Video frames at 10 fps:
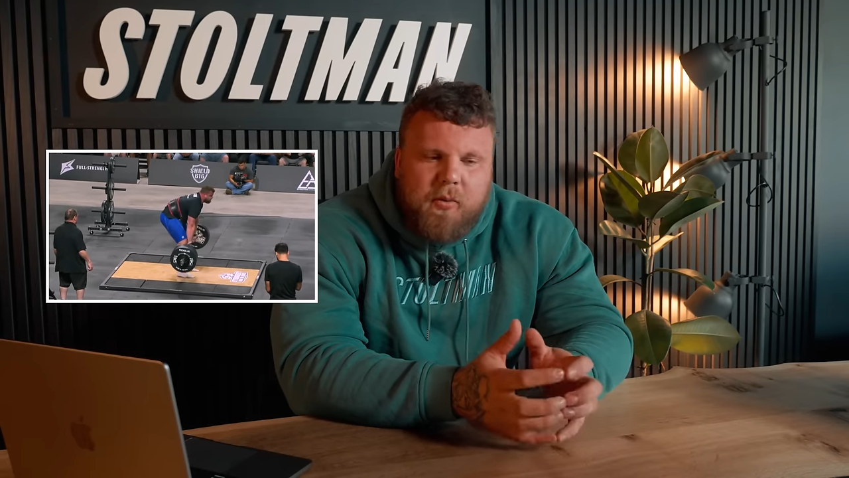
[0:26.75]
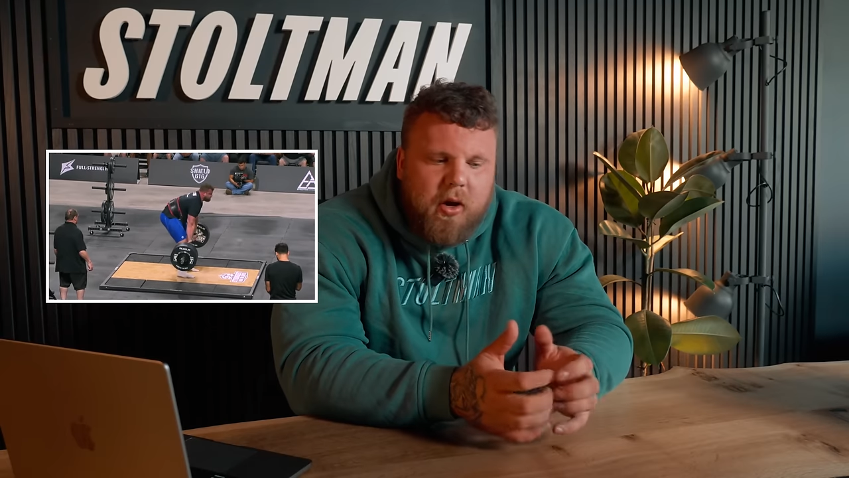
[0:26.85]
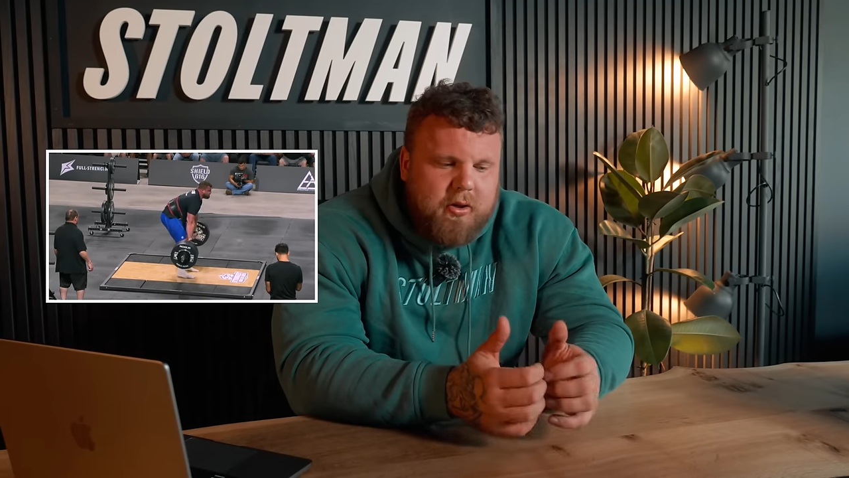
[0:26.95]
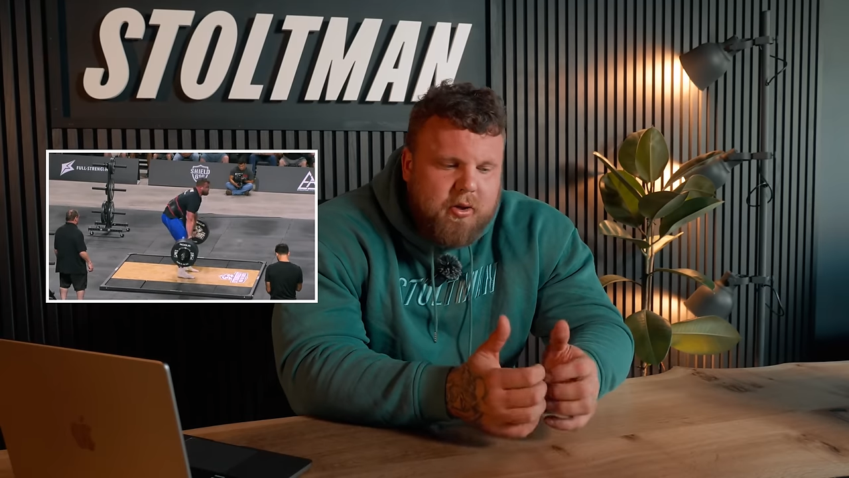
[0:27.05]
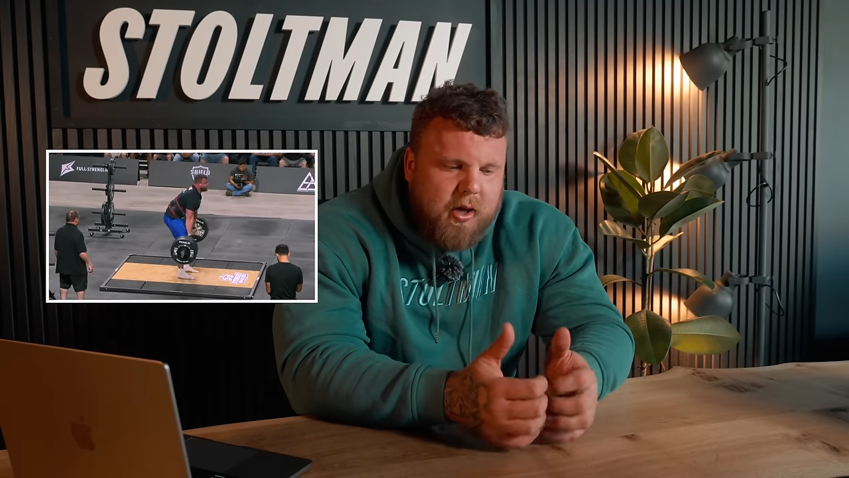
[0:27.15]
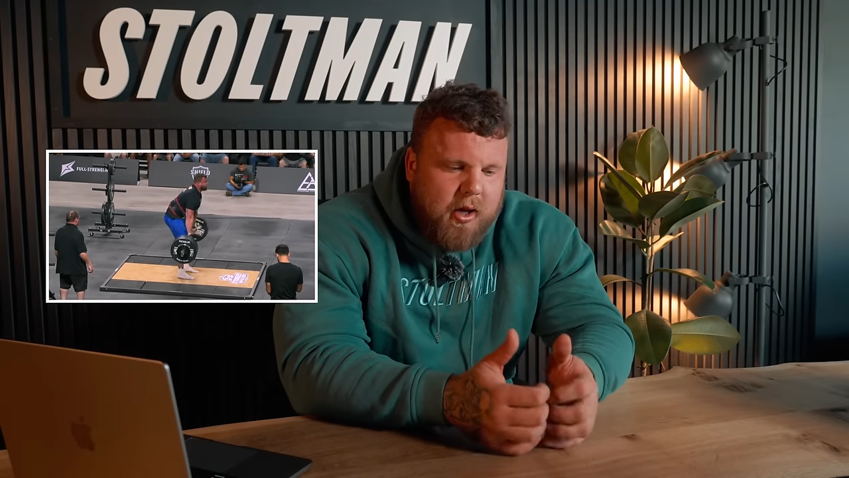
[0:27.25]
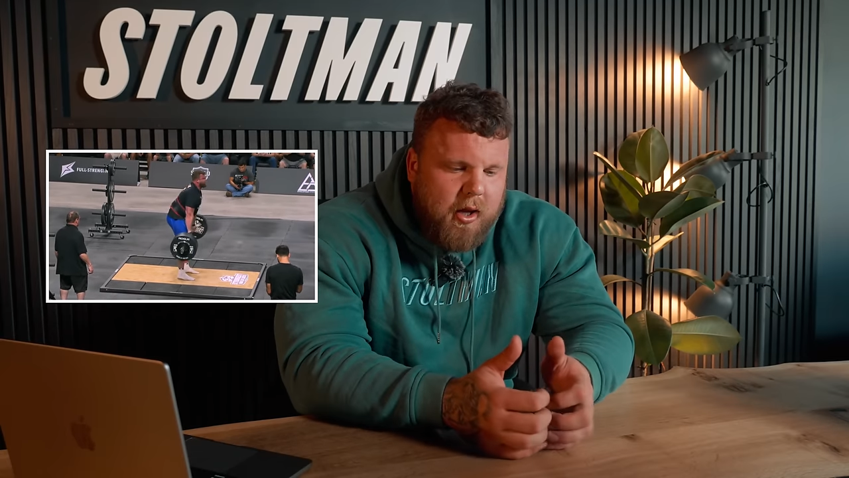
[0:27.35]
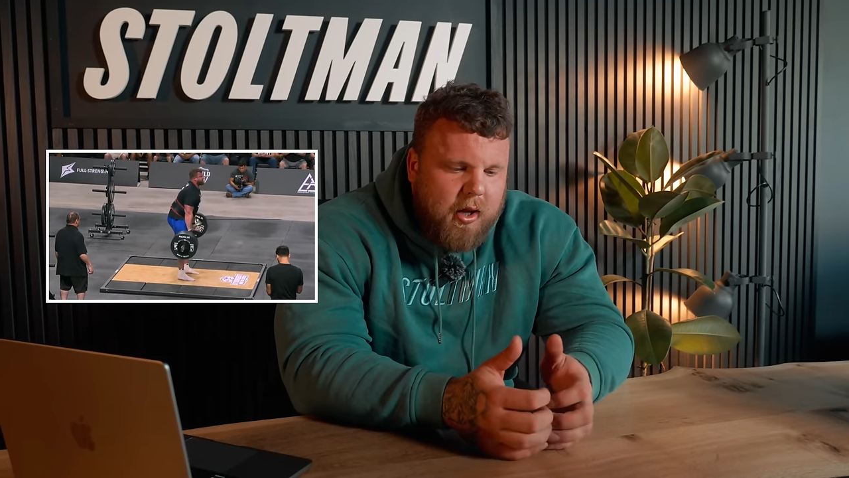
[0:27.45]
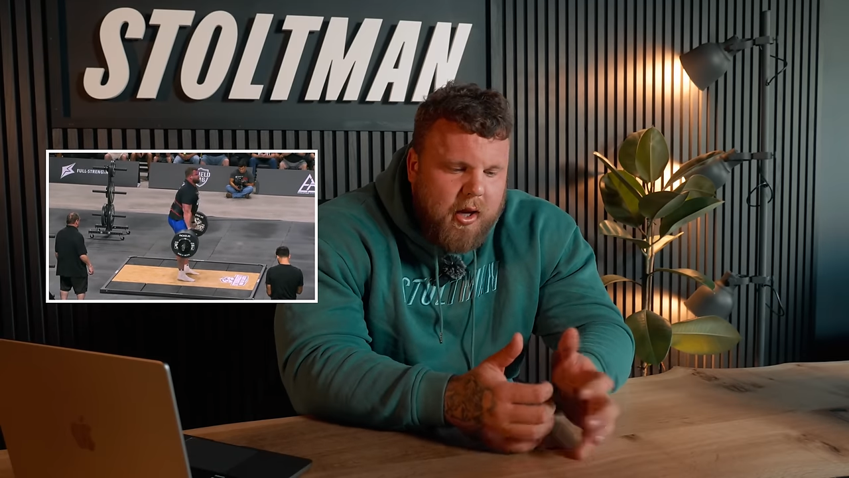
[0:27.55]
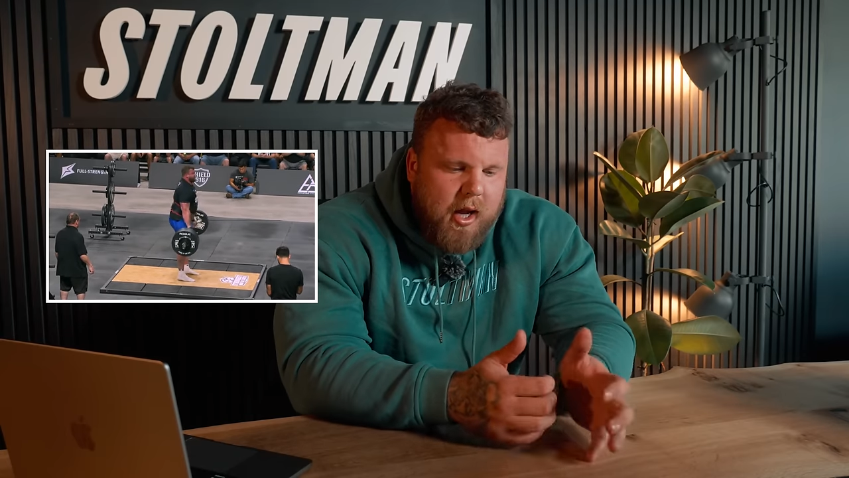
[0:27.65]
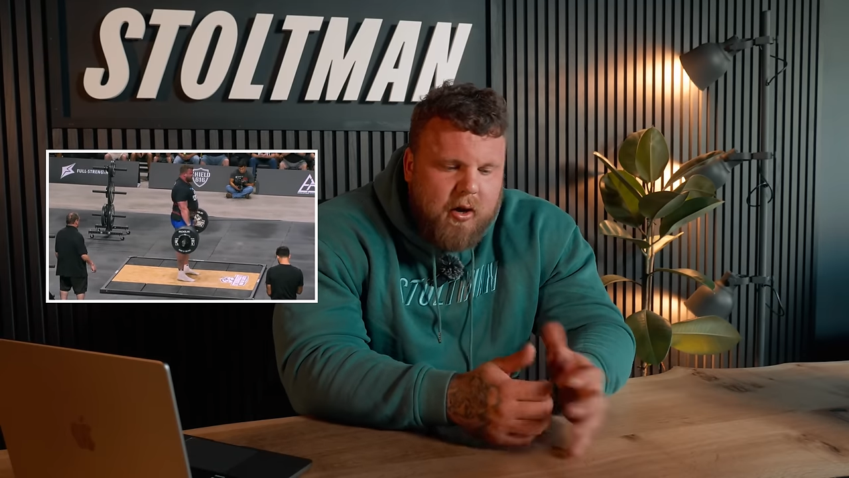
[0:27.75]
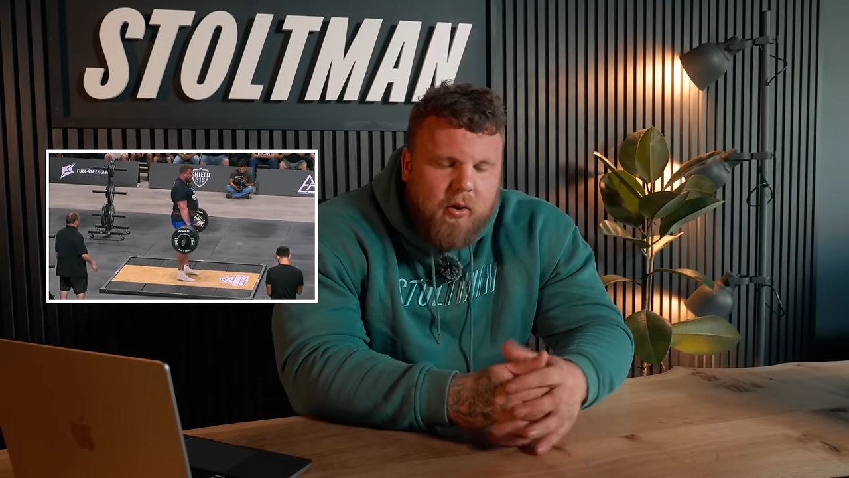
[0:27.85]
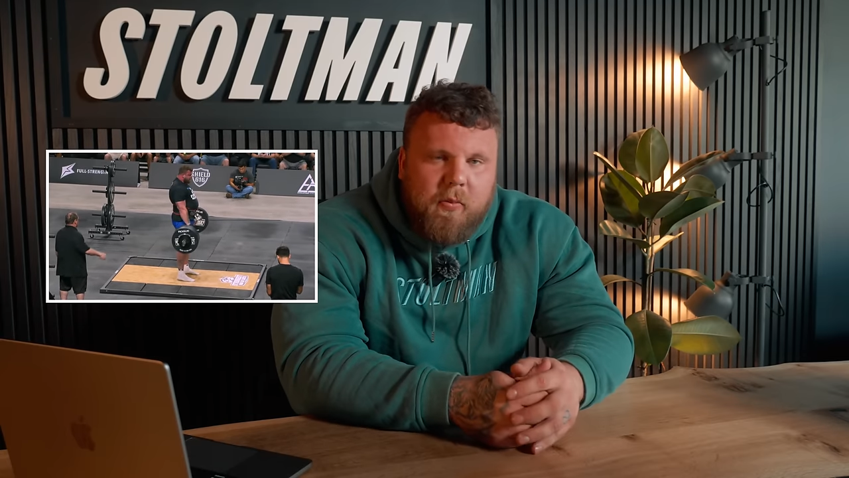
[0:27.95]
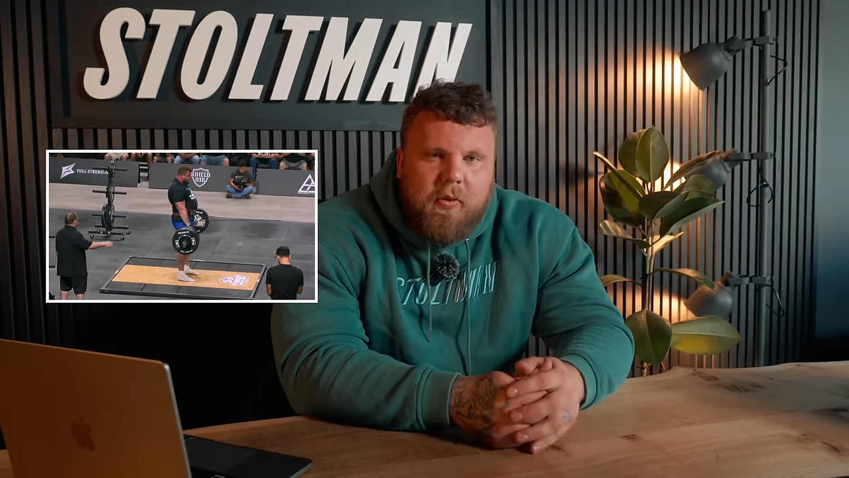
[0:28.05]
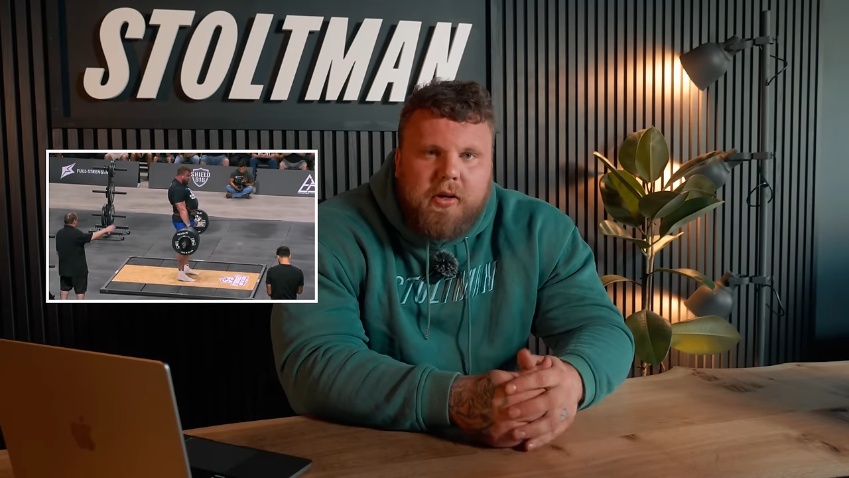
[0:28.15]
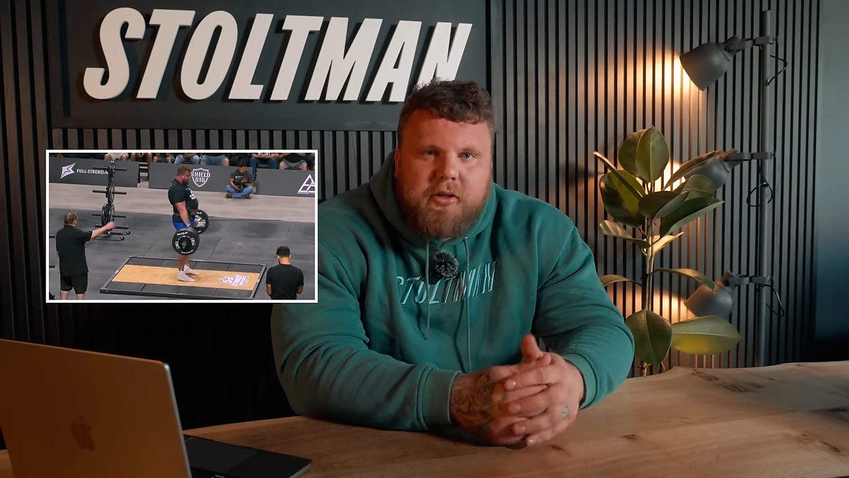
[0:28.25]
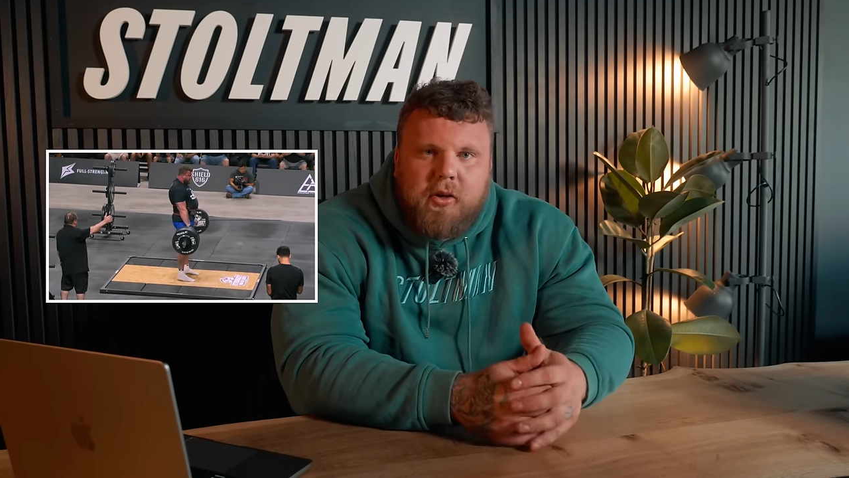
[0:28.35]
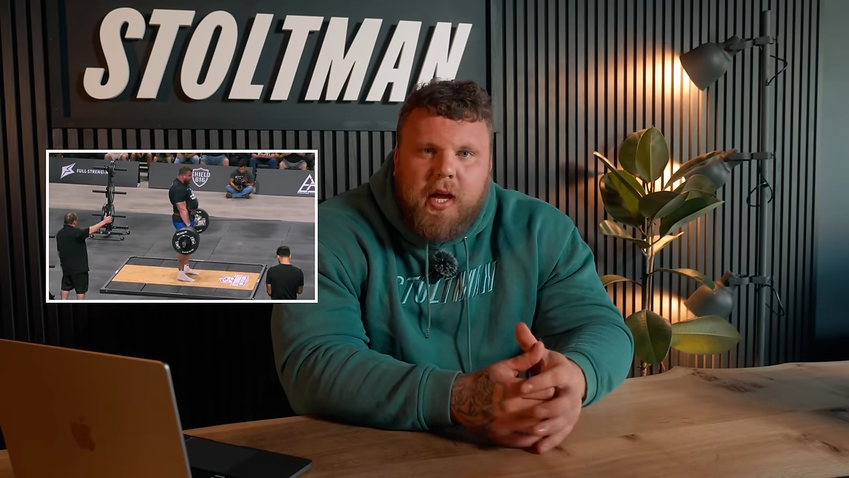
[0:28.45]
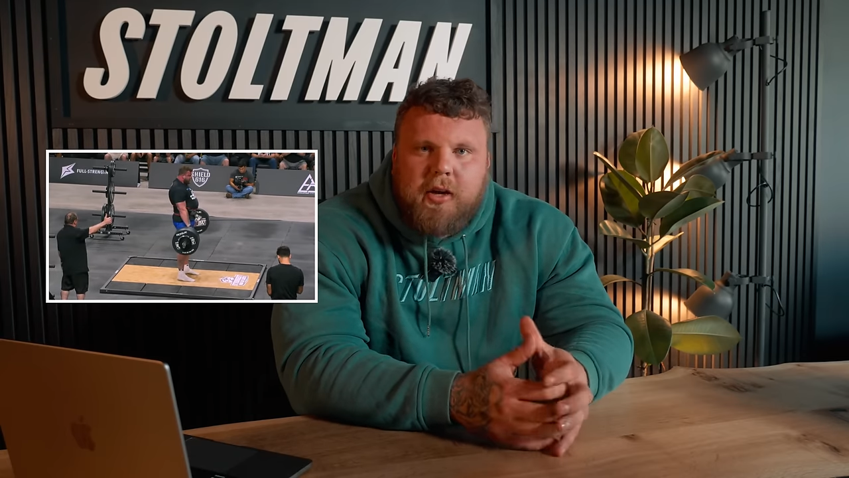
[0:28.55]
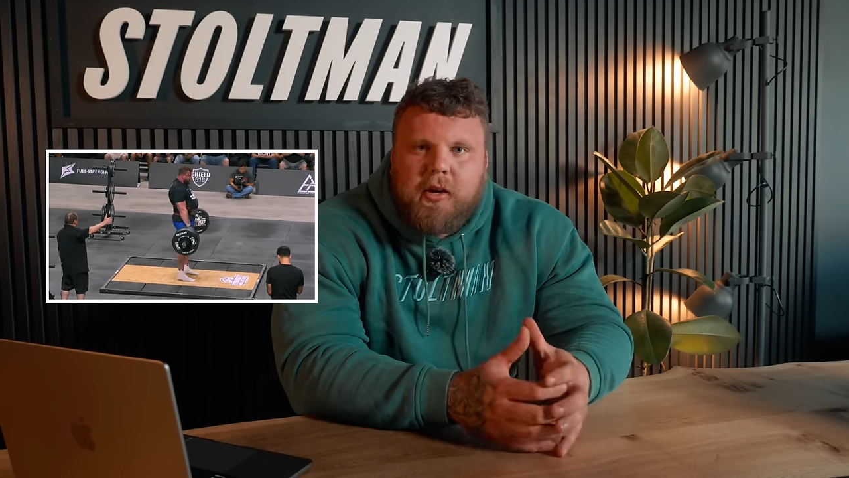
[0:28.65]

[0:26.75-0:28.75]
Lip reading: I wanted to do a lighter opener so that I